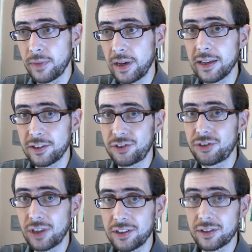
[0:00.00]

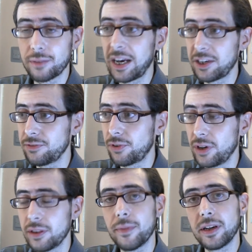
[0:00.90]
it's it's the passion for
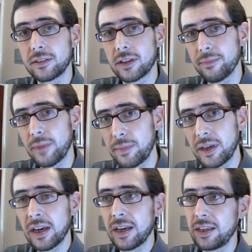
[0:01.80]
it and the money is kind of maybe